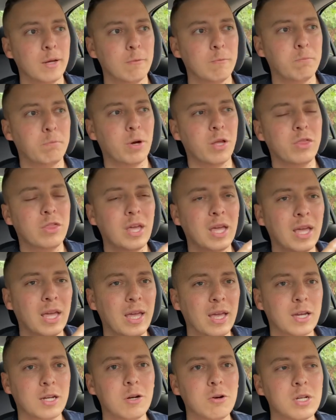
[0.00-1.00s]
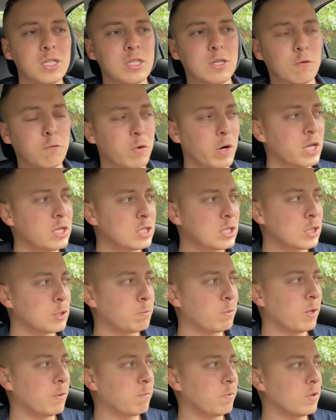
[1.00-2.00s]
but the ignorance of racist
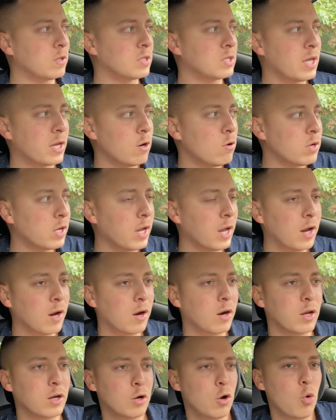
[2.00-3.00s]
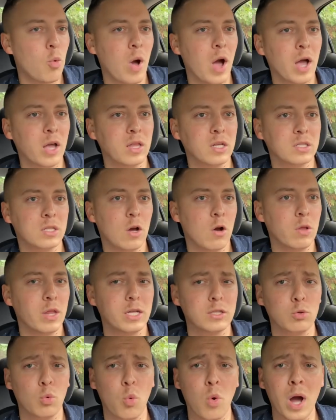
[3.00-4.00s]
people is they don't care. In Hawaii, they say, oh,
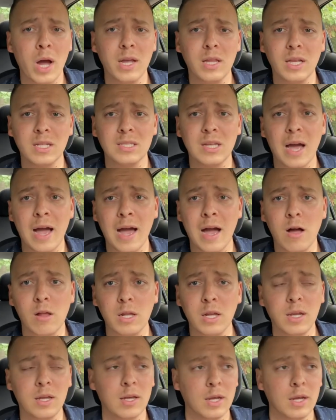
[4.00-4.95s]
that's white, that's a haole.